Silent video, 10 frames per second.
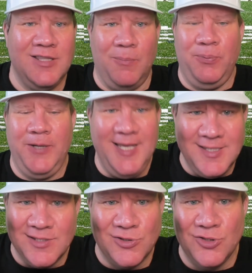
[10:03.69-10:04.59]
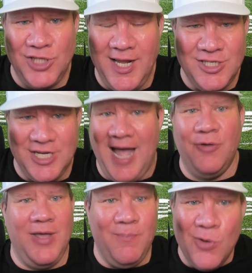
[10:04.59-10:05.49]
The pieces are changing. How
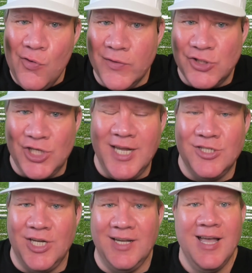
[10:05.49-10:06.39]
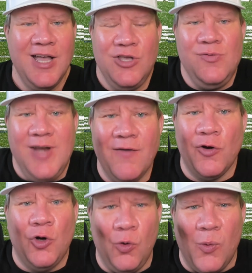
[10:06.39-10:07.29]
they move is changing. You never
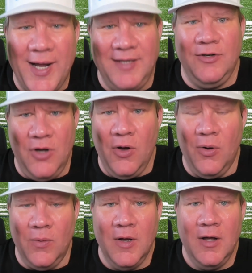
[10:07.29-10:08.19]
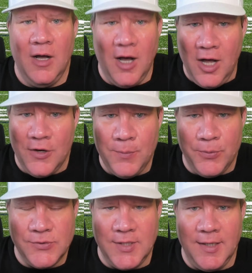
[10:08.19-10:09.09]
quite know
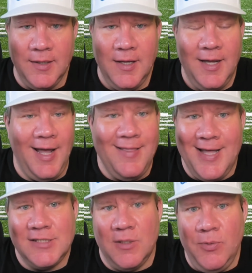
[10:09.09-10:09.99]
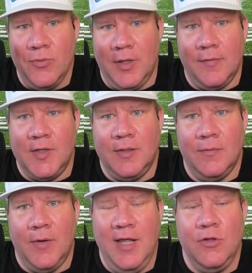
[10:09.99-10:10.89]
100%. And that's the beauty of it,
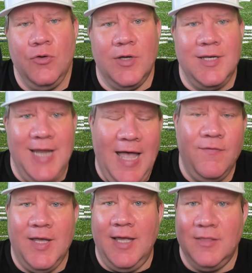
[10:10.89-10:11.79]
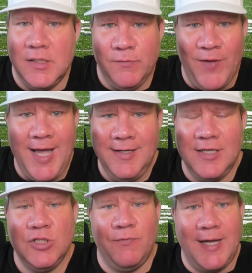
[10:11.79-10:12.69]
right? You can navigate this, find
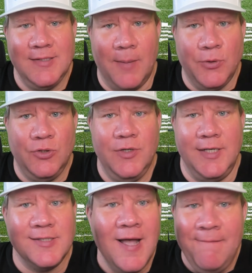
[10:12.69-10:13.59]
edges, find opportunities.